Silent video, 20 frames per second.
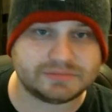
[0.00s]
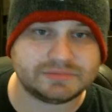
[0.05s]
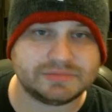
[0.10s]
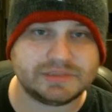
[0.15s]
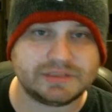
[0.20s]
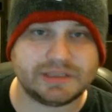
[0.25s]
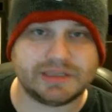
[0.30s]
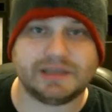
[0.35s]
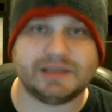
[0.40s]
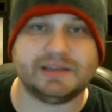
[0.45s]

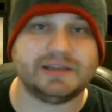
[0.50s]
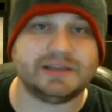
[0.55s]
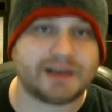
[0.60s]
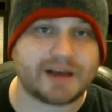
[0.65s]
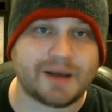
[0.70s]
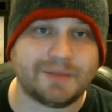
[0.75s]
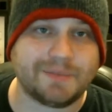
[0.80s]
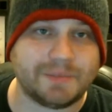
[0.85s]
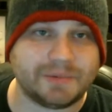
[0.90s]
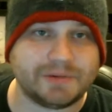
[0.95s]
in the
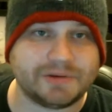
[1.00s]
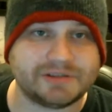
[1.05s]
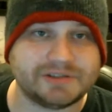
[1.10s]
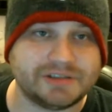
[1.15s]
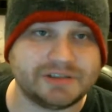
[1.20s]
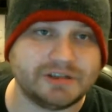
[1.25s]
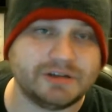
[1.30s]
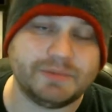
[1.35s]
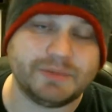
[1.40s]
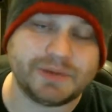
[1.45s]
comic books
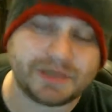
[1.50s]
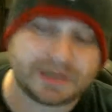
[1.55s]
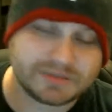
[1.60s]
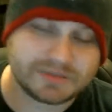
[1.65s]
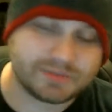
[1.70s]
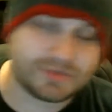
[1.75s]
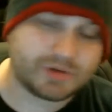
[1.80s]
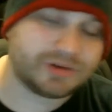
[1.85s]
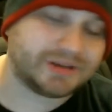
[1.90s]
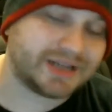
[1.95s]
too, because
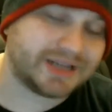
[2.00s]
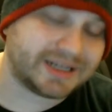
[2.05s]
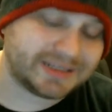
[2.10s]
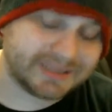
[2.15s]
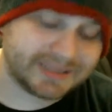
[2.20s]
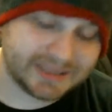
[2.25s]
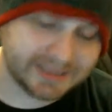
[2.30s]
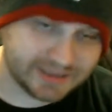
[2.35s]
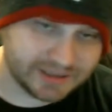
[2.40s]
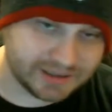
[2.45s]
more than
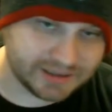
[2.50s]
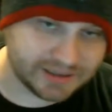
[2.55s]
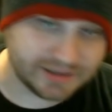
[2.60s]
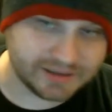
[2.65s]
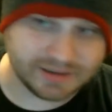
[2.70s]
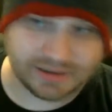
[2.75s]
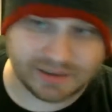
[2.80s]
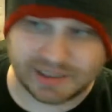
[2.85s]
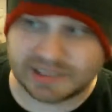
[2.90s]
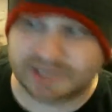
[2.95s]
likely it
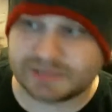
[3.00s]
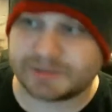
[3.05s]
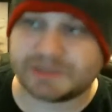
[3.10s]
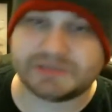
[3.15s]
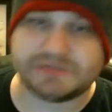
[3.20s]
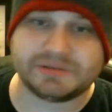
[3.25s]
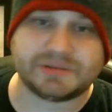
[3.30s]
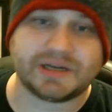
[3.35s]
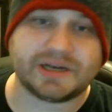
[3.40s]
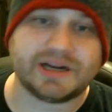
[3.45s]
did,
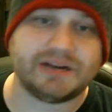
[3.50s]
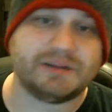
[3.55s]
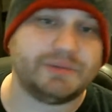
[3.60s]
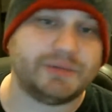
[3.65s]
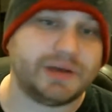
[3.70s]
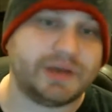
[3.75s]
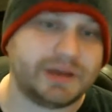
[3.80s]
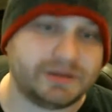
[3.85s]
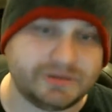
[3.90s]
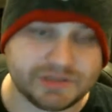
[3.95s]
especially with Iron
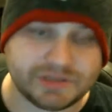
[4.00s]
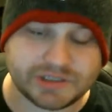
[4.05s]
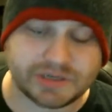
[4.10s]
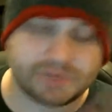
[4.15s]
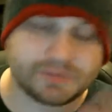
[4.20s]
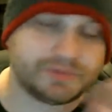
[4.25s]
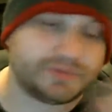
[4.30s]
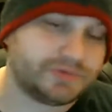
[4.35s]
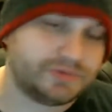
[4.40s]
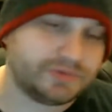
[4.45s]
Man, who
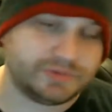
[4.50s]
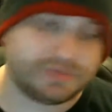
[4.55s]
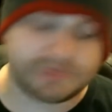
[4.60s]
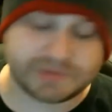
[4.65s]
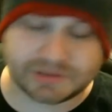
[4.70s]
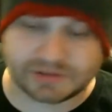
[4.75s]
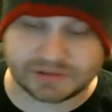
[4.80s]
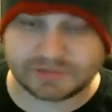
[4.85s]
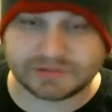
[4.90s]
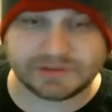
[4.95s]
jumped through
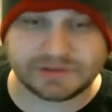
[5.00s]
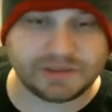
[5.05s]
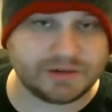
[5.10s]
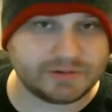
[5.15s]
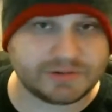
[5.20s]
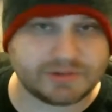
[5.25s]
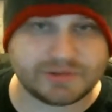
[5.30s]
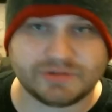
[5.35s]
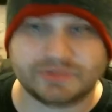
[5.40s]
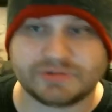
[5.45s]

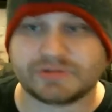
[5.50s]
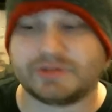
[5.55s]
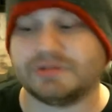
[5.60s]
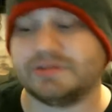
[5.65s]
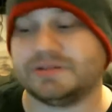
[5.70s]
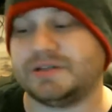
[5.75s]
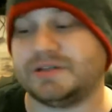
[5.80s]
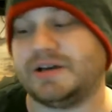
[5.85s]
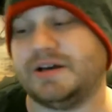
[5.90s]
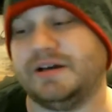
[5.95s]
suits all the
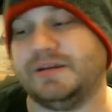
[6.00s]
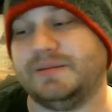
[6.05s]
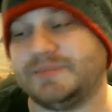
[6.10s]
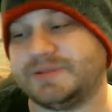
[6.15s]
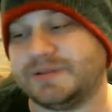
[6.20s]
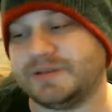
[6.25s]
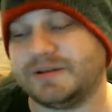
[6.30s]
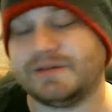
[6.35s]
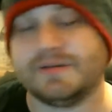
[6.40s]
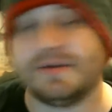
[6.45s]
time.
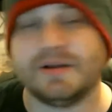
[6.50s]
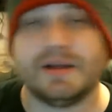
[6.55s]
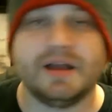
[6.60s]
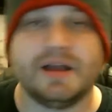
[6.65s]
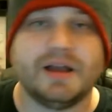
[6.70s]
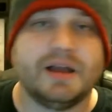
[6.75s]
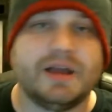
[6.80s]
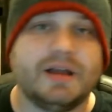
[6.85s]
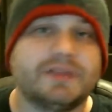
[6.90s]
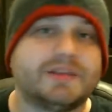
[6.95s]
So
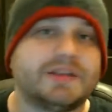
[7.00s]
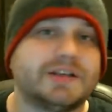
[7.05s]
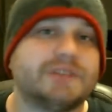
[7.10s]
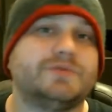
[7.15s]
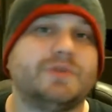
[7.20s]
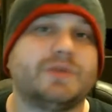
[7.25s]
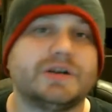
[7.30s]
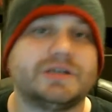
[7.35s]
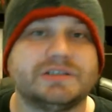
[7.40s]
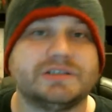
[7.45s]
thanks for
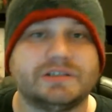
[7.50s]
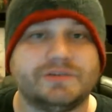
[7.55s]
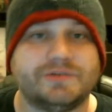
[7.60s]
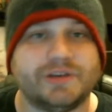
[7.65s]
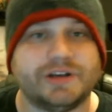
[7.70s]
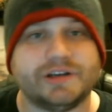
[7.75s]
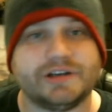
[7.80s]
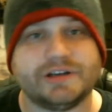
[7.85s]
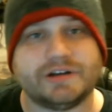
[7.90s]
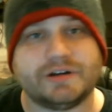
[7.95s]
watching this
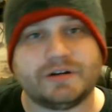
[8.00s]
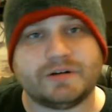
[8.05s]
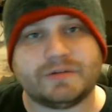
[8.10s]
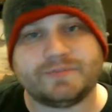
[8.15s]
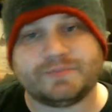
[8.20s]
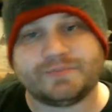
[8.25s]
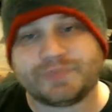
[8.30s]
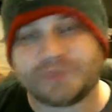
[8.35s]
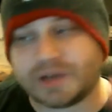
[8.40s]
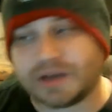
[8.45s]
video.
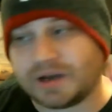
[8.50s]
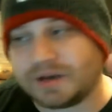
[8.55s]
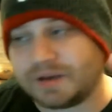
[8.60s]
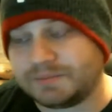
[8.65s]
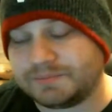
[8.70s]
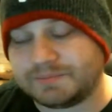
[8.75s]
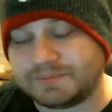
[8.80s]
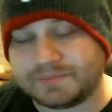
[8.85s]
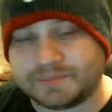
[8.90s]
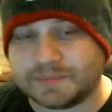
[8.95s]

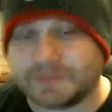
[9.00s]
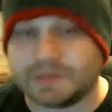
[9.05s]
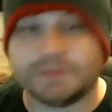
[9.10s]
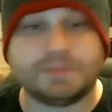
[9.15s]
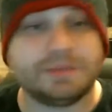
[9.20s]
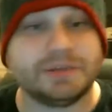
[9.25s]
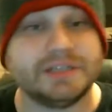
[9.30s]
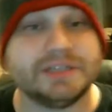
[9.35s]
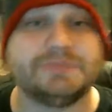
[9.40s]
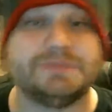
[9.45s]

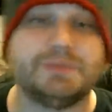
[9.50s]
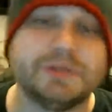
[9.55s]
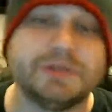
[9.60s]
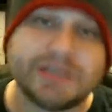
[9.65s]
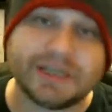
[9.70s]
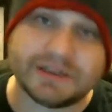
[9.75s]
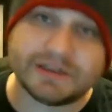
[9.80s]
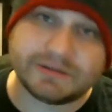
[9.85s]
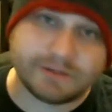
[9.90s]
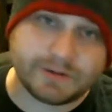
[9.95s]
Please put
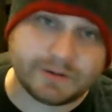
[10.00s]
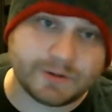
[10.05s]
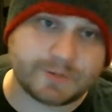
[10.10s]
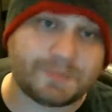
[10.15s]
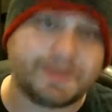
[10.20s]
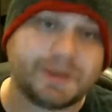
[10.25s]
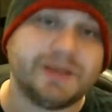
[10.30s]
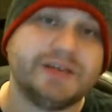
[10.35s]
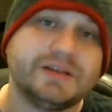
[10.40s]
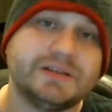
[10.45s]
down your
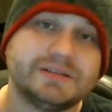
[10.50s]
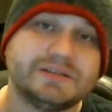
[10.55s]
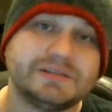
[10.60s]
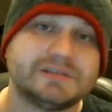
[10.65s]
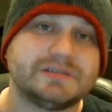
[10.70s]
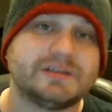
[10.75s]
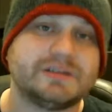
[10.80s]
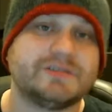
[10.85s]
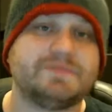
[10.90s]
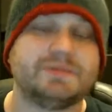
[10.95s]
opinions and
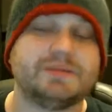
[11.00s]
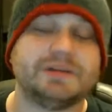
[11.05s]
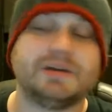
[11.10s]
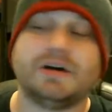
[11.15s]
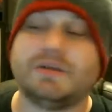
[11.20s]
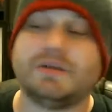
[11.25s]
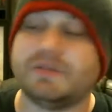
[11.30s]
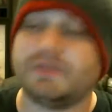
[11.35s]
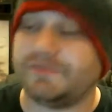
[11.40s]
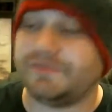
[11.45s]
stuff
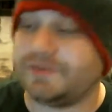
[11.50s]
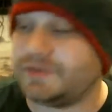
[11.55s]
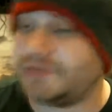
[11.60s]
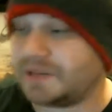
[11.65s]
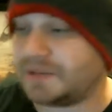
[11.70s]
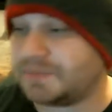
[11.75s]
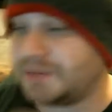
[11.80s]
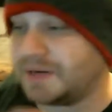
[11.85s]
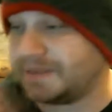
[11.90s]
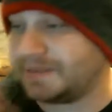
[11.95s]
below. If you
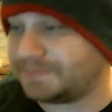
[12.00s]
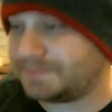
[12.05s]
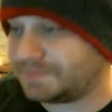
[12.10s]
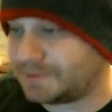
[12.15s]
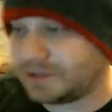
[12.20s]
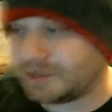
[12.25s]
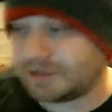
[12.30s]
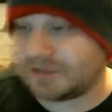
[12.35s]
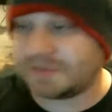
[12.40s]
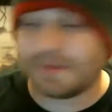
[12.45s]
think my
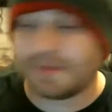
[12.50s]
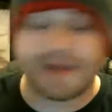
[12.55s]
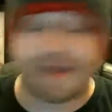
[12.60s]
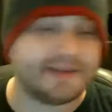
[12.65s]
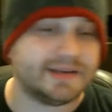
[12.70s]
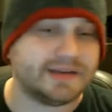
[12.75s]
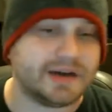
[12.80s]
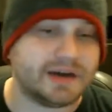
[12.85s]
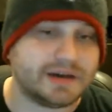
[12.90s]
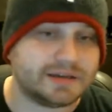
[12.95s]
good, the
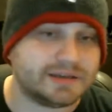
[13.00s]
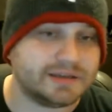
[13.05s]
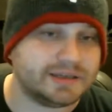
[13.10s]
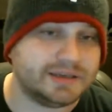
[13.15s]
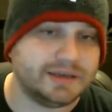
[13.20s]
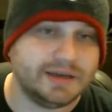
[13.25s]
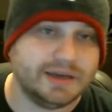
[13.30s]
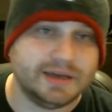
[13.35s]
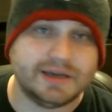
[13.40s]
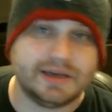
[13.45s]
bad, the
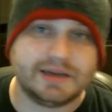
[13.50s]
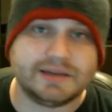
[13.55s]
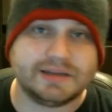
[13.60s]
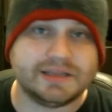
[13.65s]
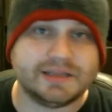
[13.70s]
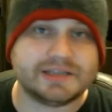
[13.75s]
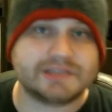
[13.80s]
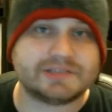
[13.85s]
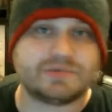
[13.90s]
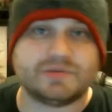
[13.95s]
ugly
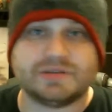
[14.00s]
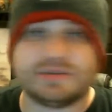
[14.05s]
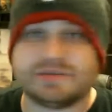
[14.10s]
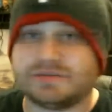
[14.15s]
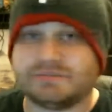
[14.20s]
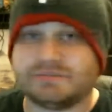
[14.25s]
list was